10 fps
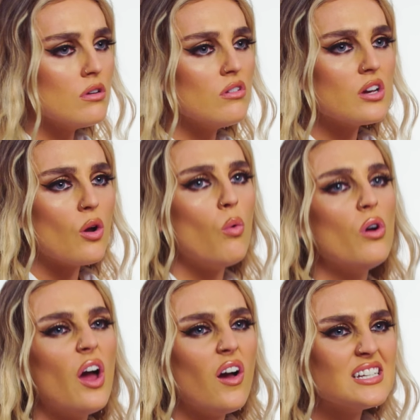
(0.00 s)
We only got
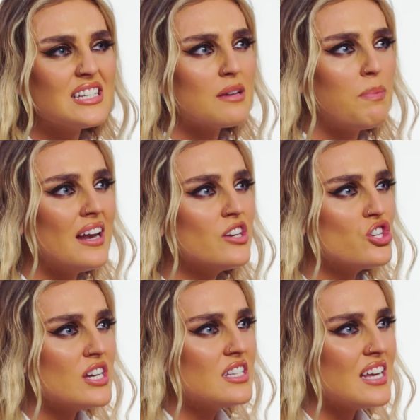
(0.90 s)
one icing, Penny,
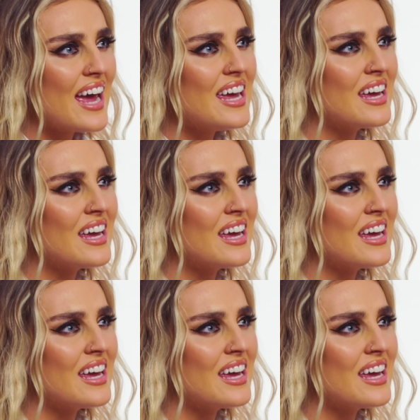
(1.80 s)
she take